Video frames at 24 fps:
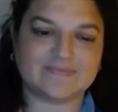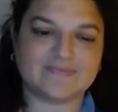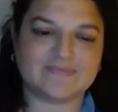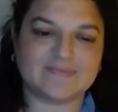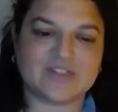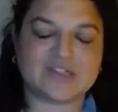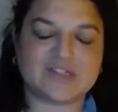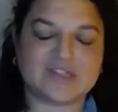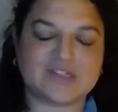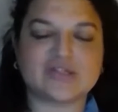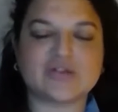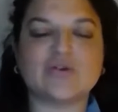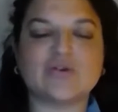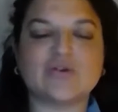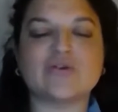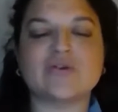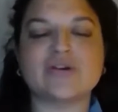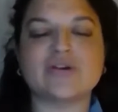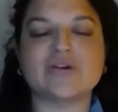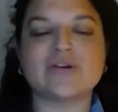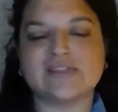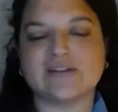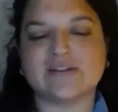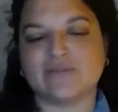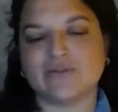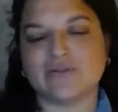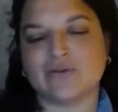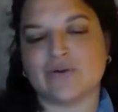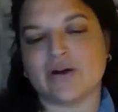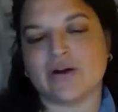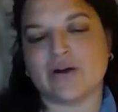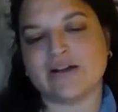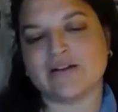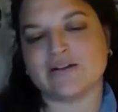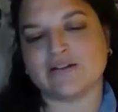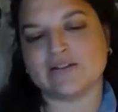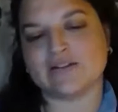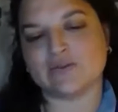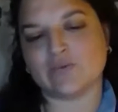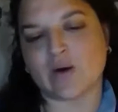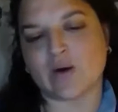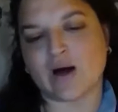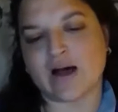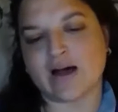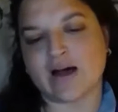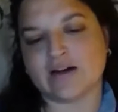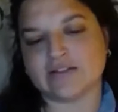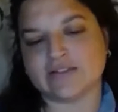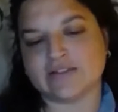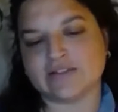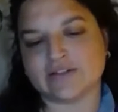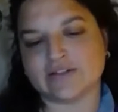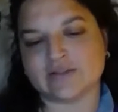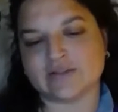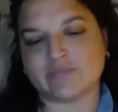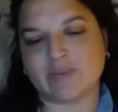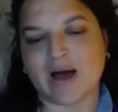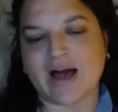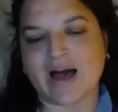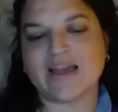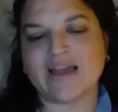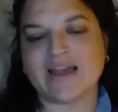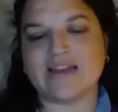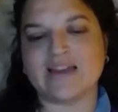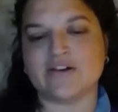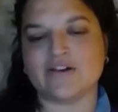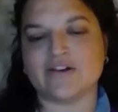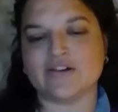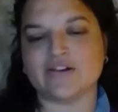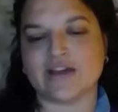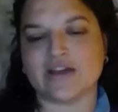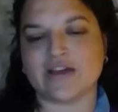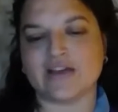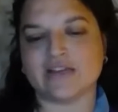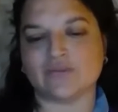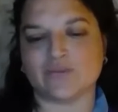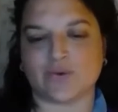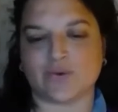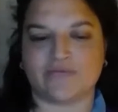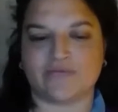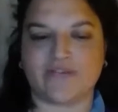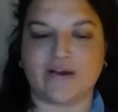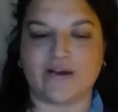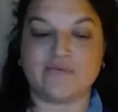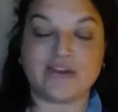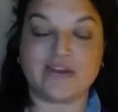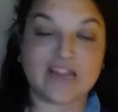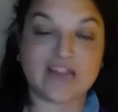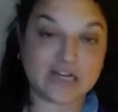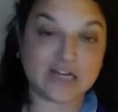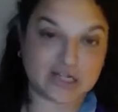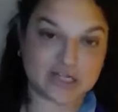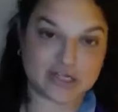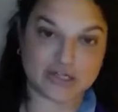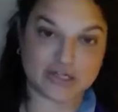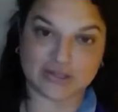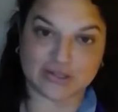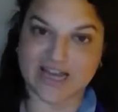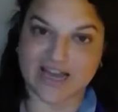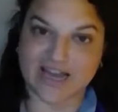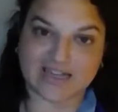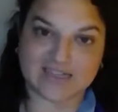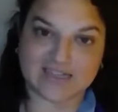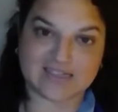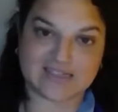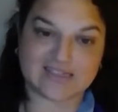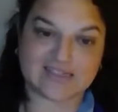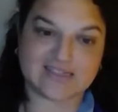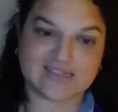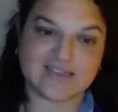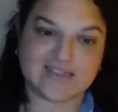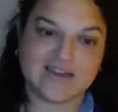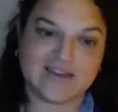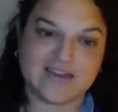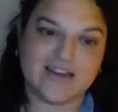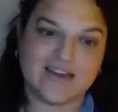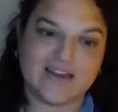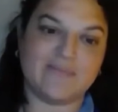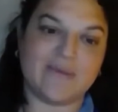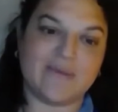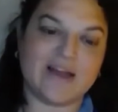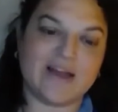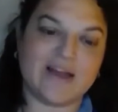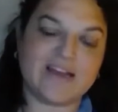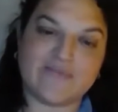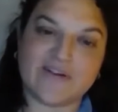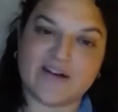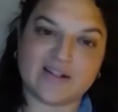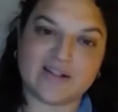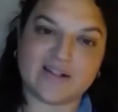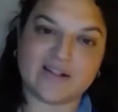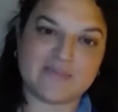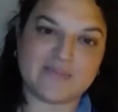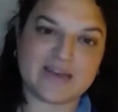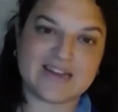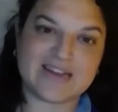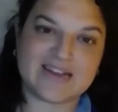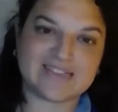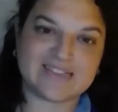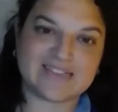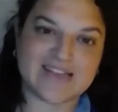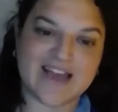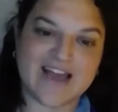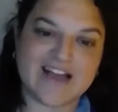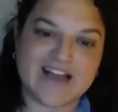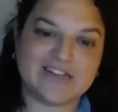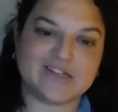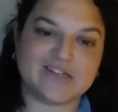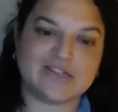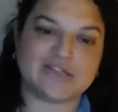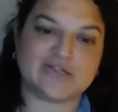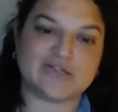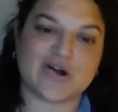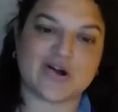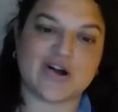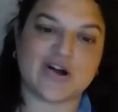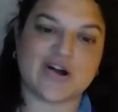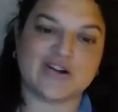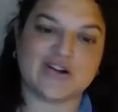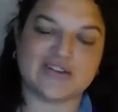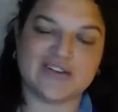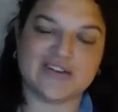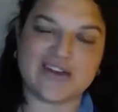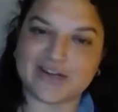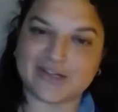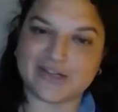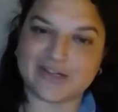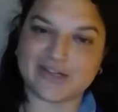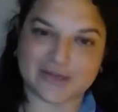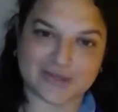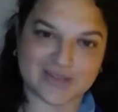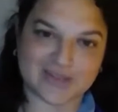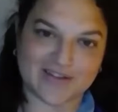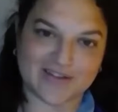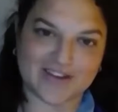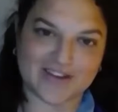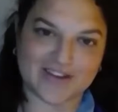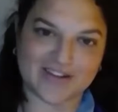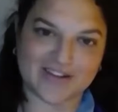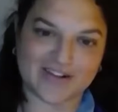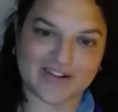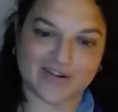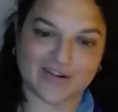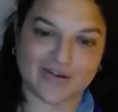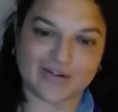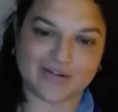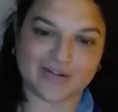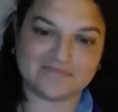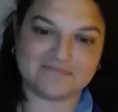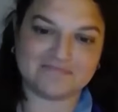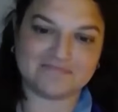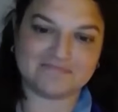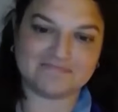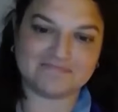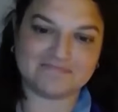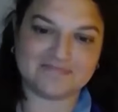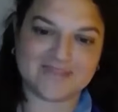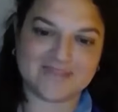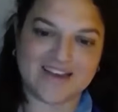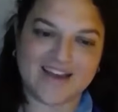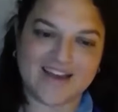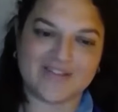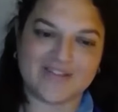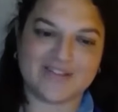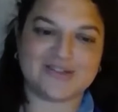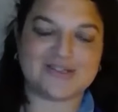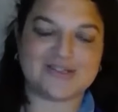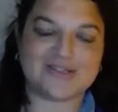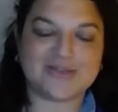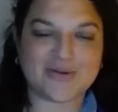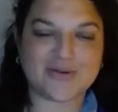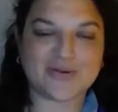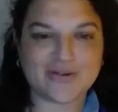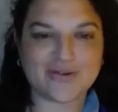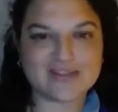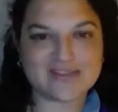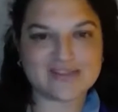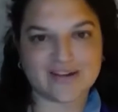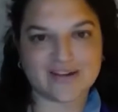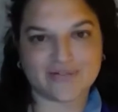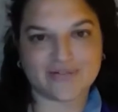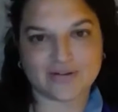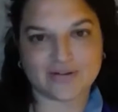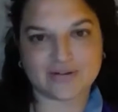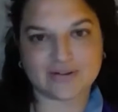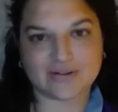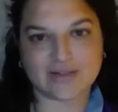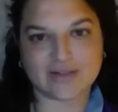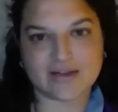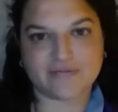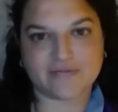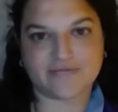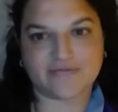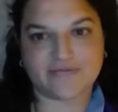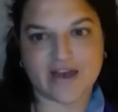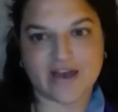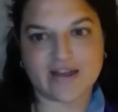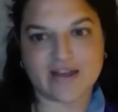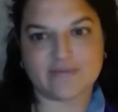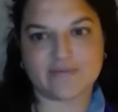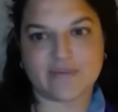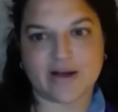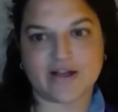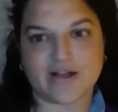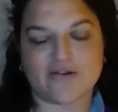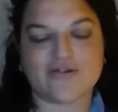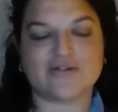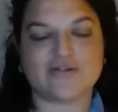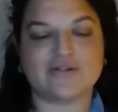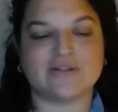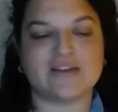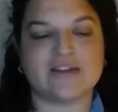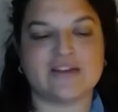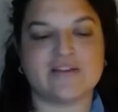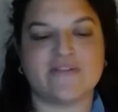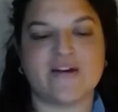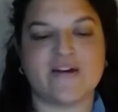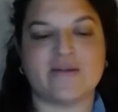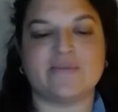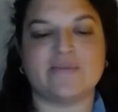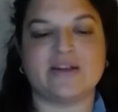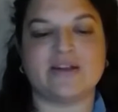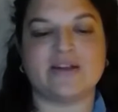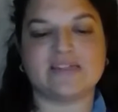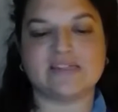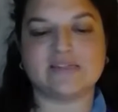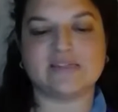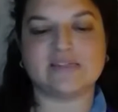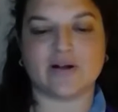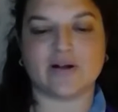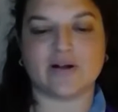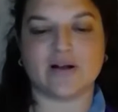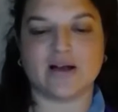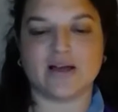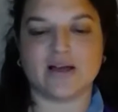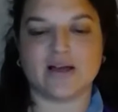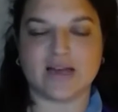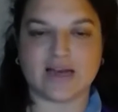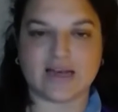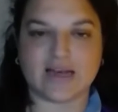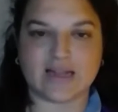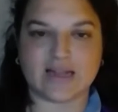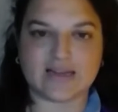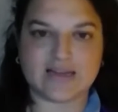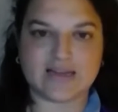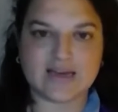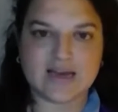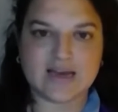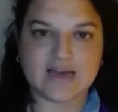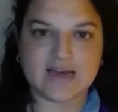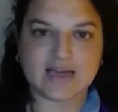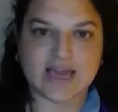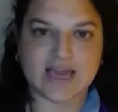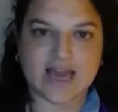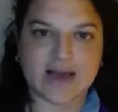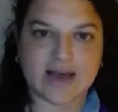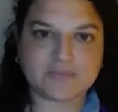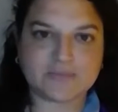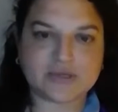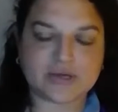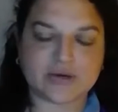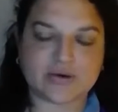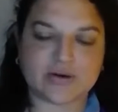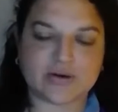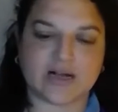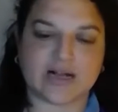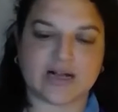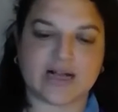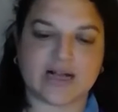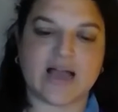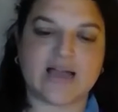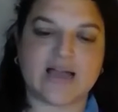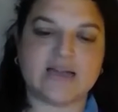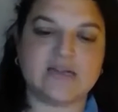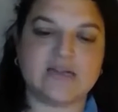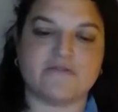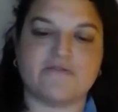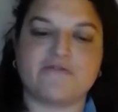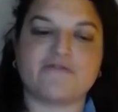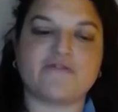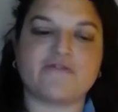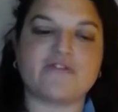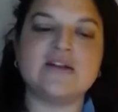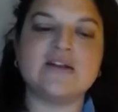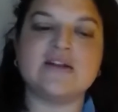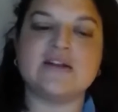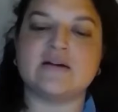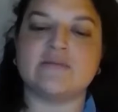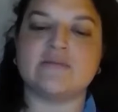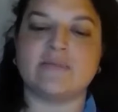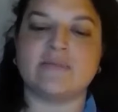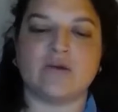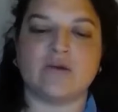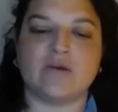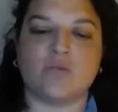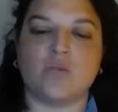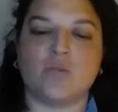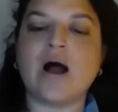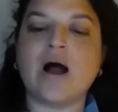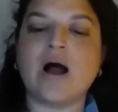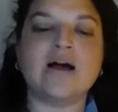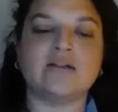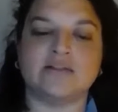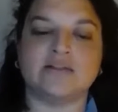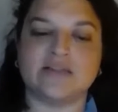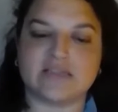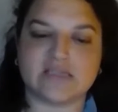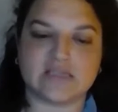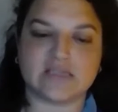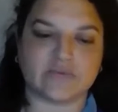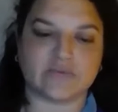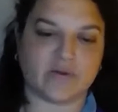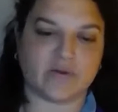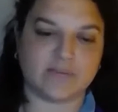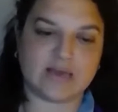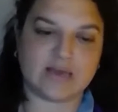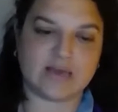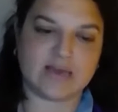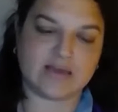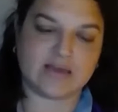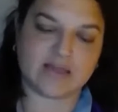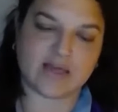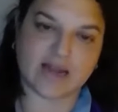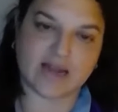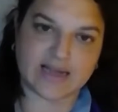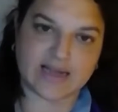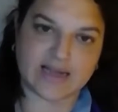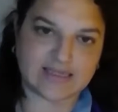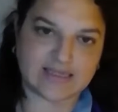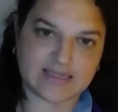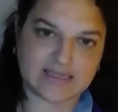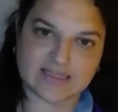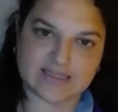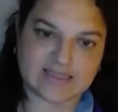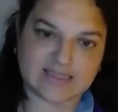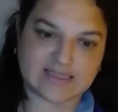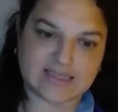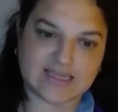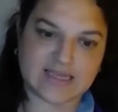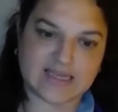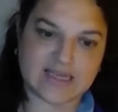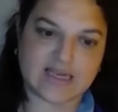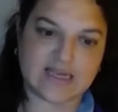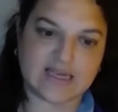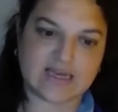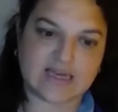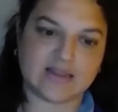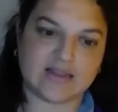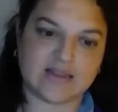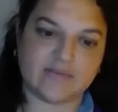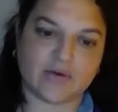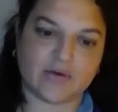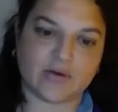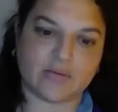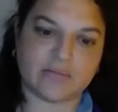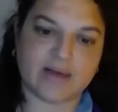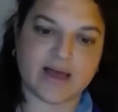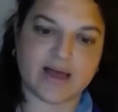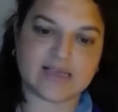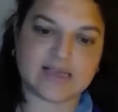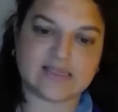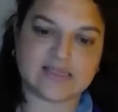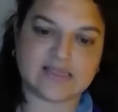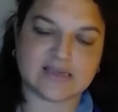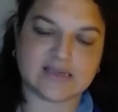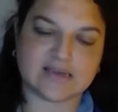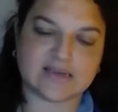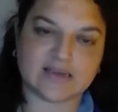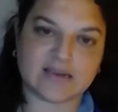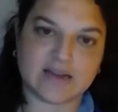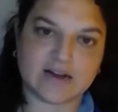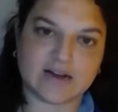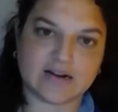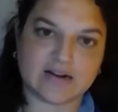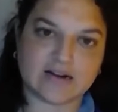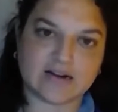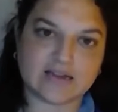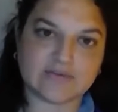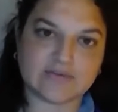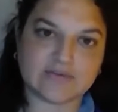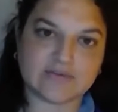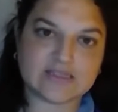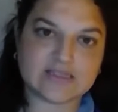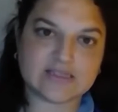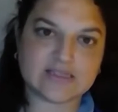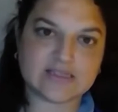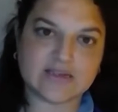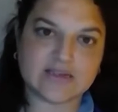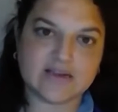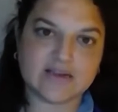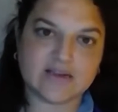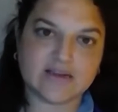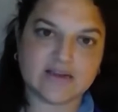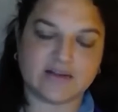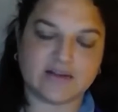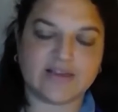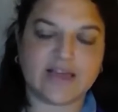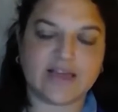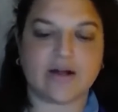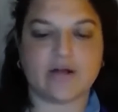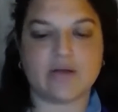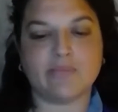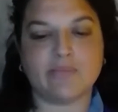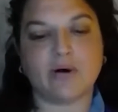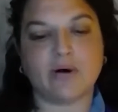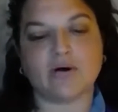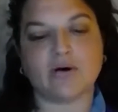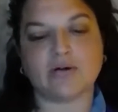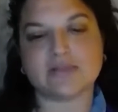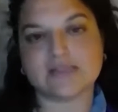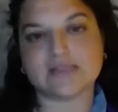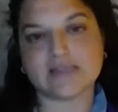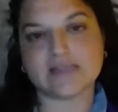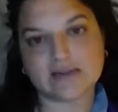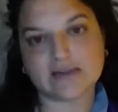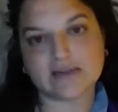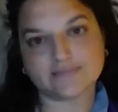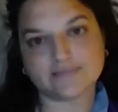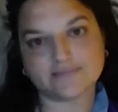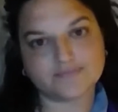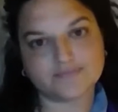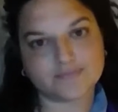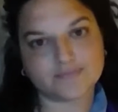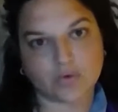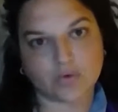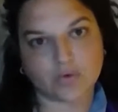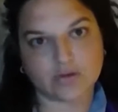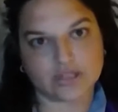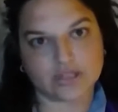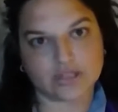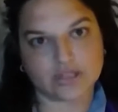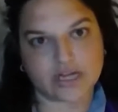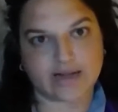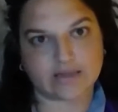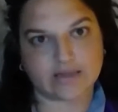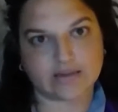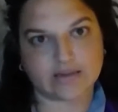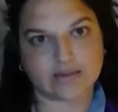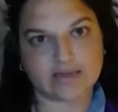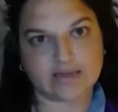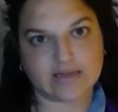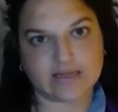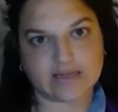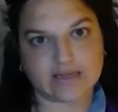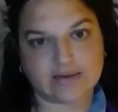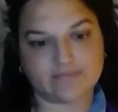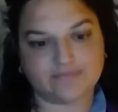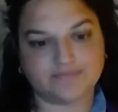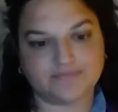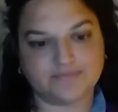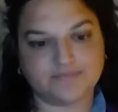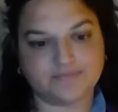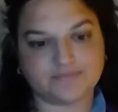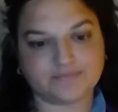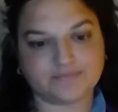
The stories of Laura Ingalls Wilder's pioneer days were foundational texts in my development as a headstrong, nature loving girl. The stories of her life fed my early feminist spirit and captured a kind of freedom and wildness for me that I didn't see in the more masculine narratives of Gary Paulsen or Jack London.